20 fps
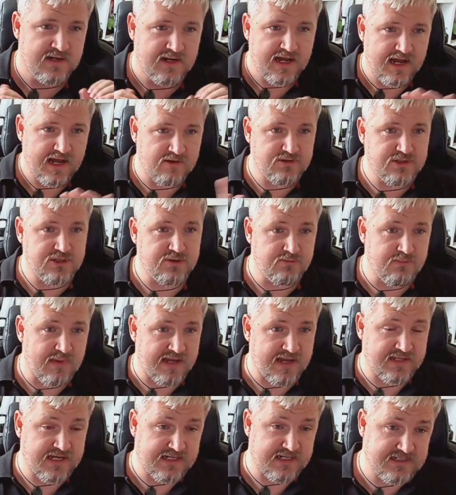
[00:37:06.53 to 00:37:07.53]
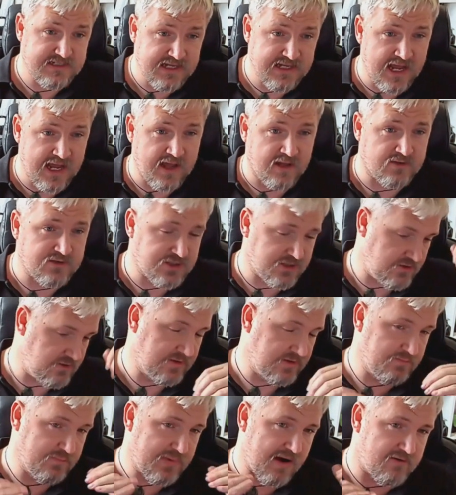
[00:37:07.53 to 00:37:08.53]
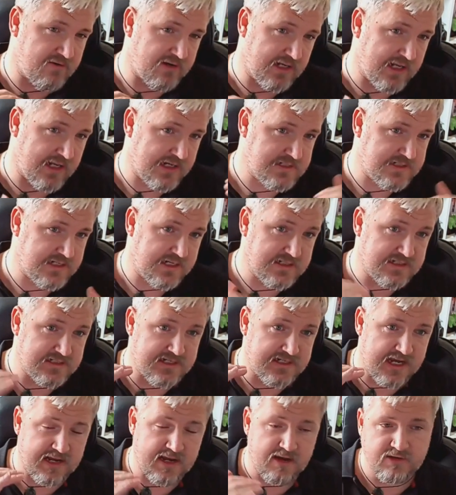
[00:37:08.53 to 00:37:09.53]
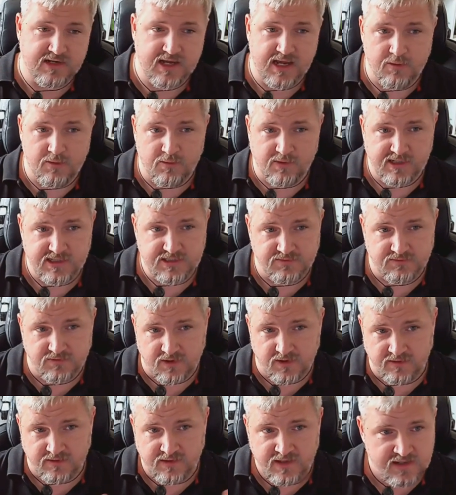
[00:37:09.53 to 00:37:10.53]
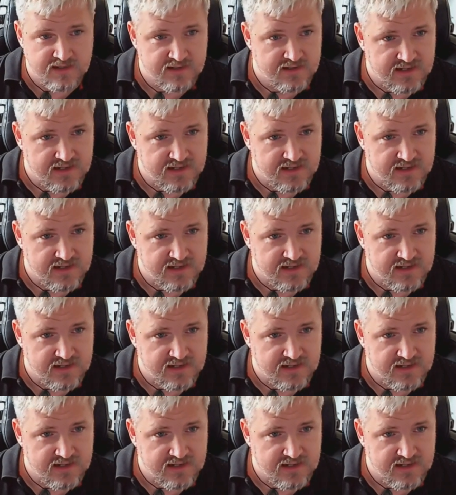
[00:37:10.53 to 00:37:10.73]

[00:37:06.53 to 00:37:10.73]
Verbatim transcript: How do you make that scale so you can parallelize it and say, okay, I want it to run